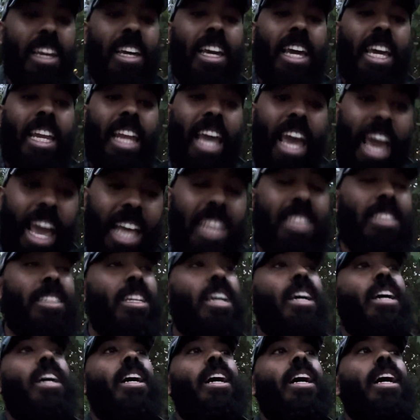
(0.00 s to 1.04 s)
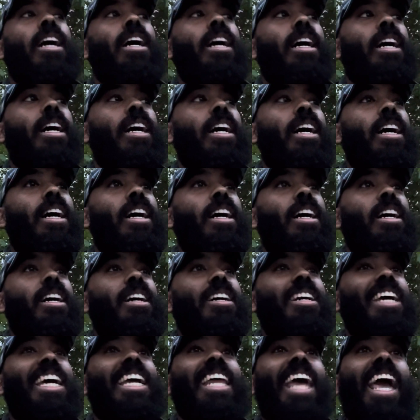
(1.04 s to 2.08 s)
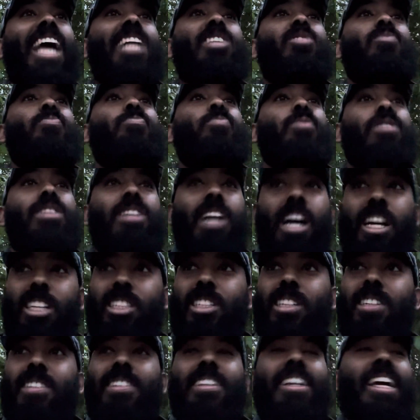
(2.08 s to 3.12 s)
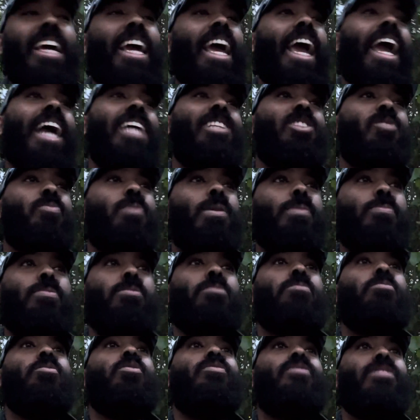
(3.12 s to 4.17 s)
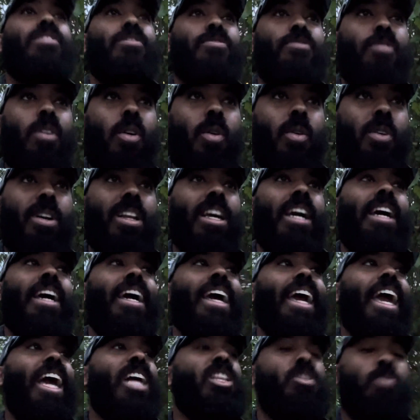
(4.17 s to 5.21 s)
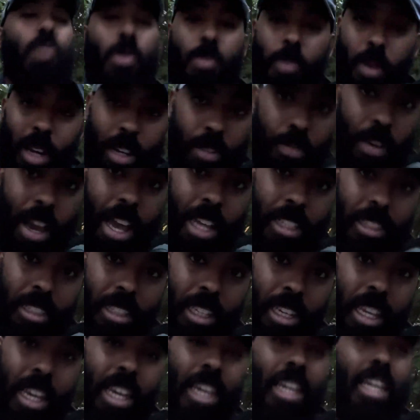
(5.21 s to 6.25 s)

It hates Uh, it hates production. It hates people moving forward. It hates people advancing.